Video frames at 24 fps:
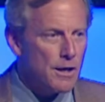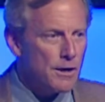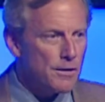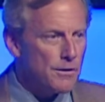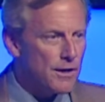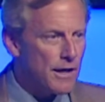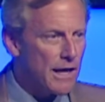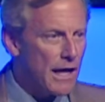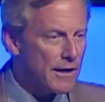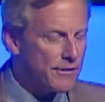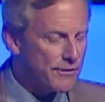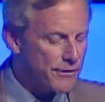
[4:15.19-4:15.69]

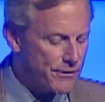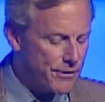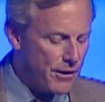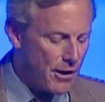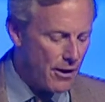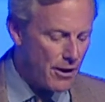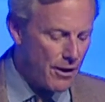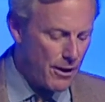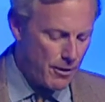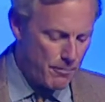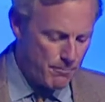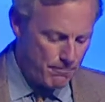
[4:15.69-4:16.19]
To get
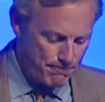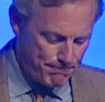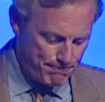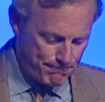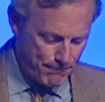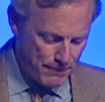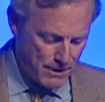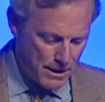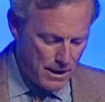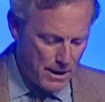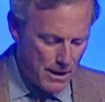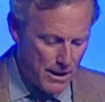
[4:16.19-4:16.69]
started,
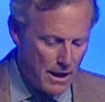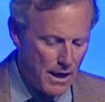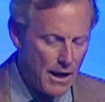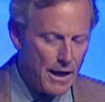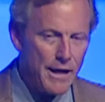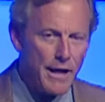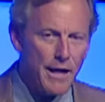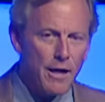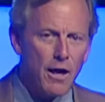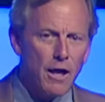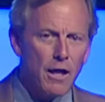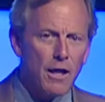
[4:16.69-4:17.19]
I
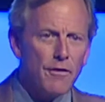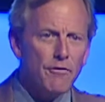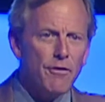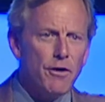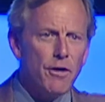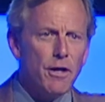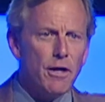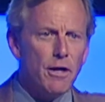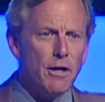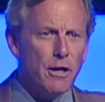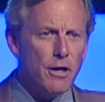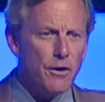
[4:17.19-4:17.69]
need all of you
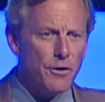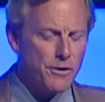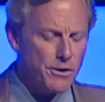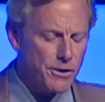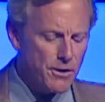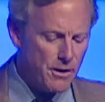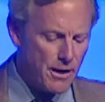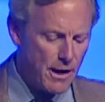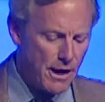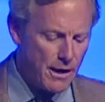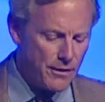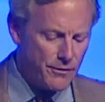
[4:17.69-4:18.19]
to close
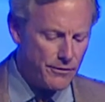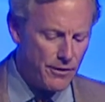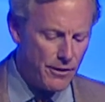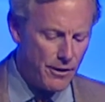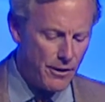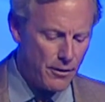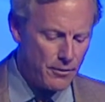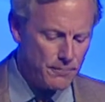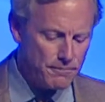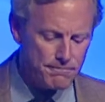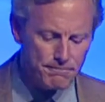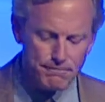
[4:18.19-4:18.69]
your eyes,
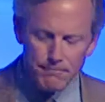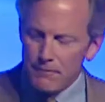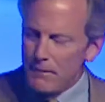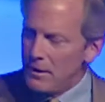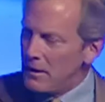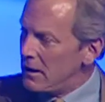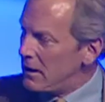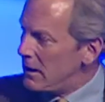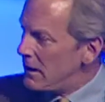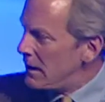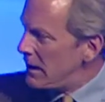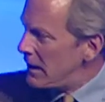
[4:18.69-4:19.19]
though,
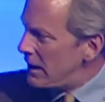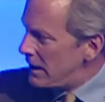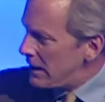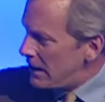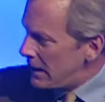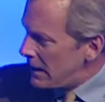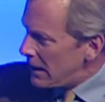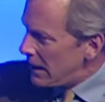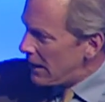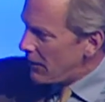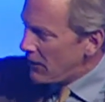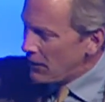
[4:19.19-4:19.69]

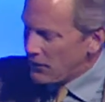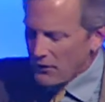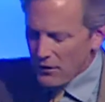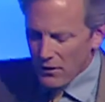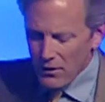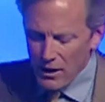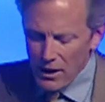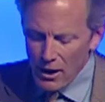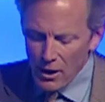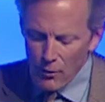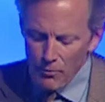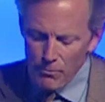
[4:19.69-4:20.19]
and this will
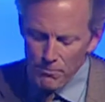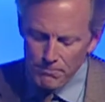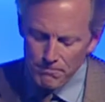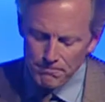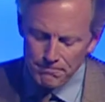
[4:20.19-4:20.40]
help